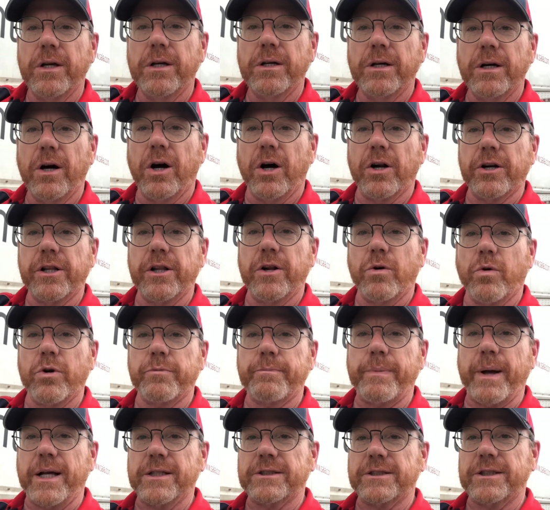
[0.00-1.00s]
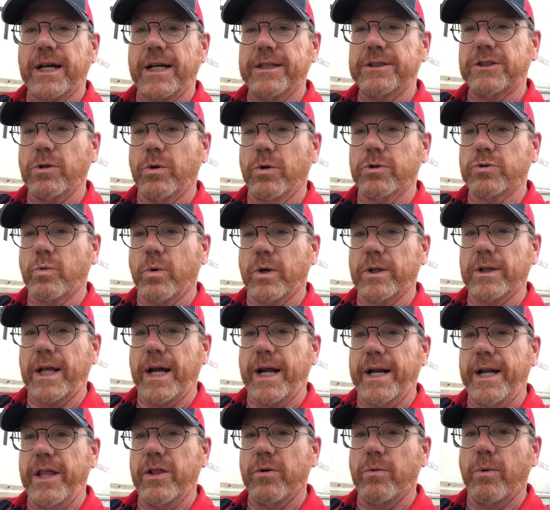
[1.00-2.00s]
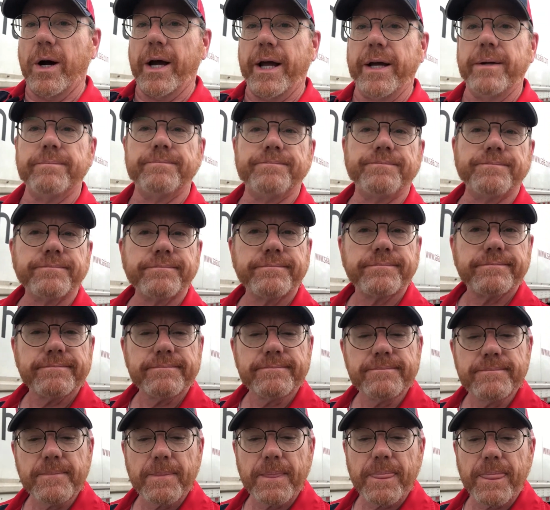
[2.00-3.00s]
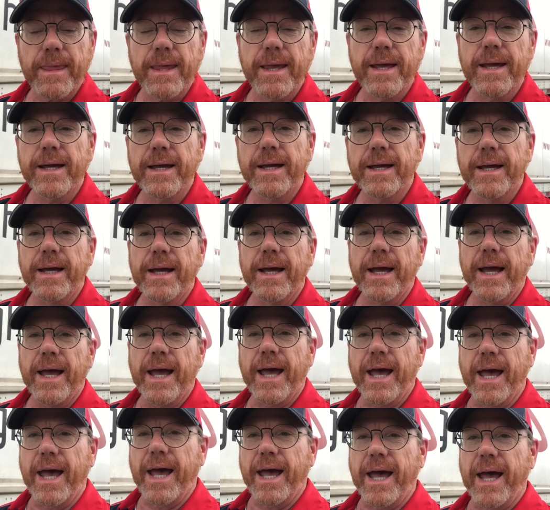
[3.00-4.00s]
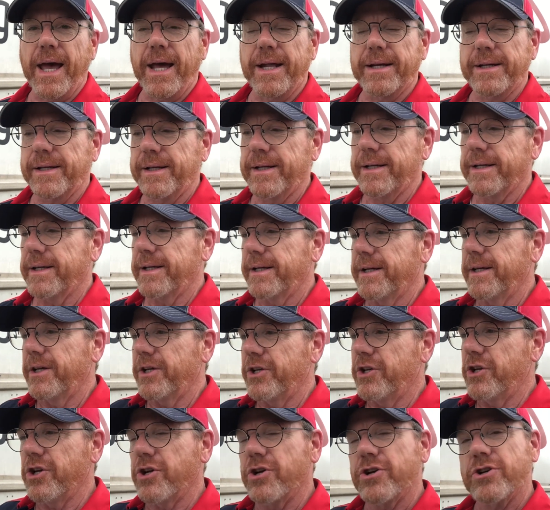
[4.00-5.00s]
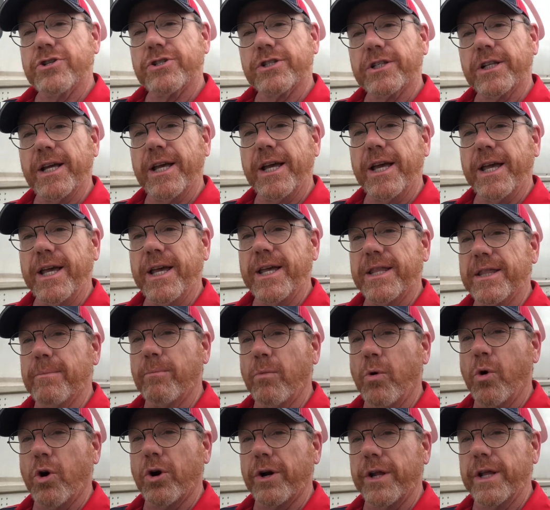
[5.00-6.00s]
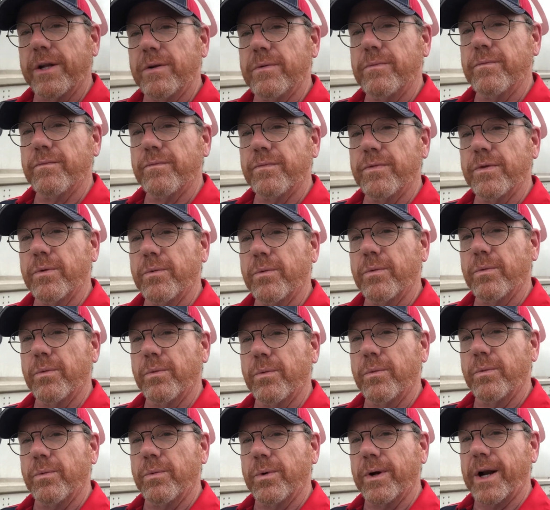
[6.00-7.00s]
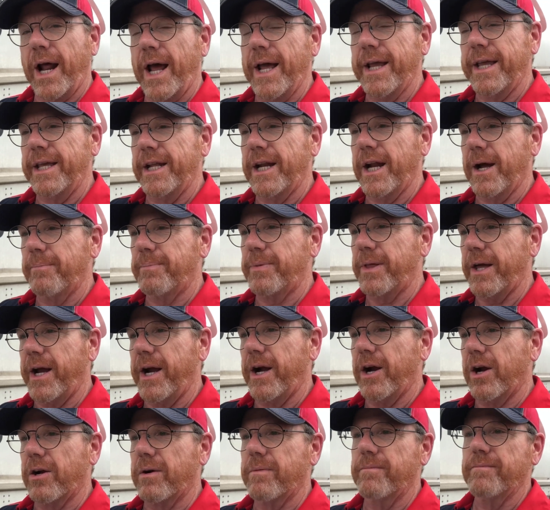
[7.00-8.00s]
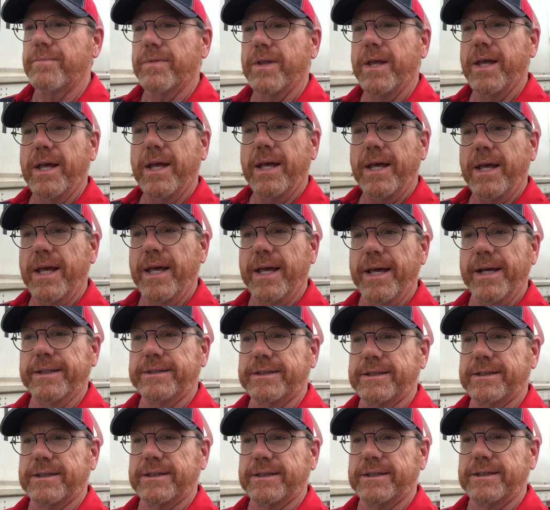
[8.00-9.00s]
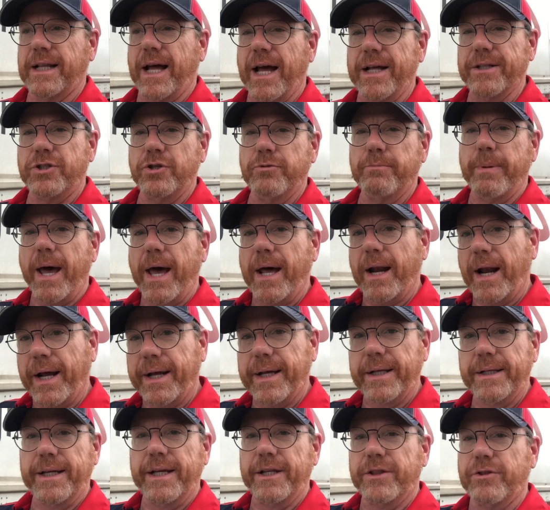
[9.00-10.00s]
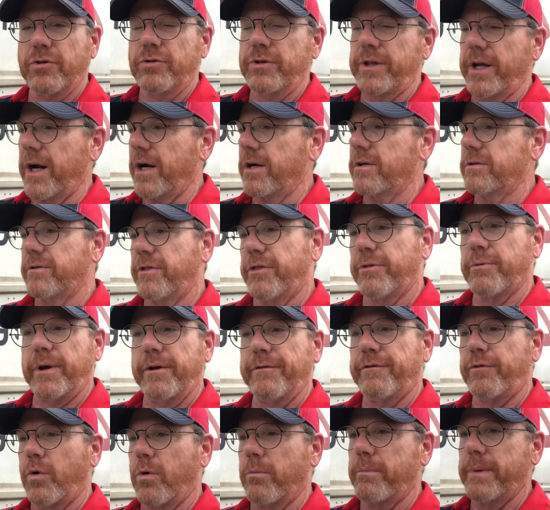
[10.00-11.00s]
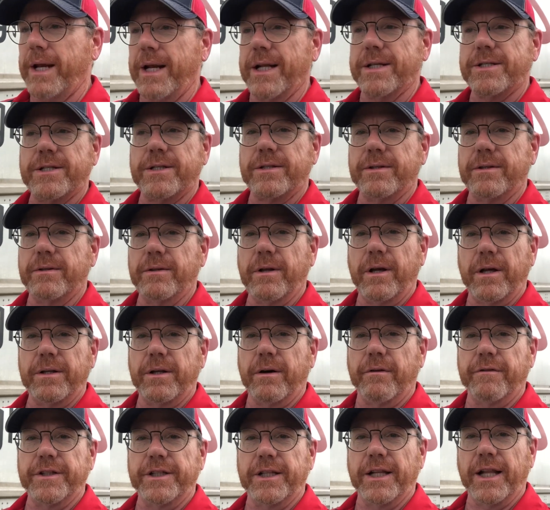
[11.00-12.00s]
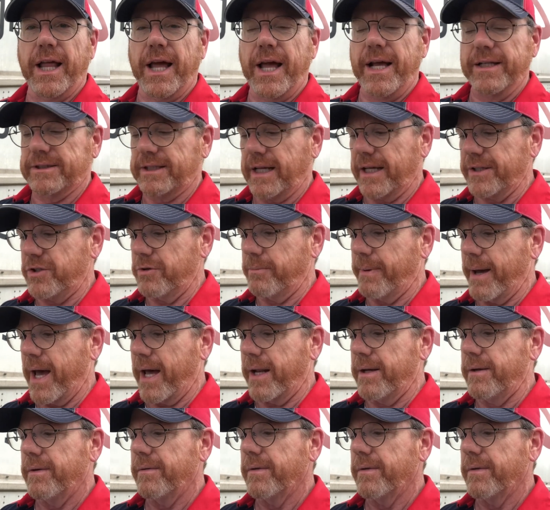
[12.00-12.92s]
on the northbound side, so it's one lane either way. And usually in the morning, when I get up there, it's not too bad. I can get through there in 3 or 4 minutes of a delay. It's not too bad.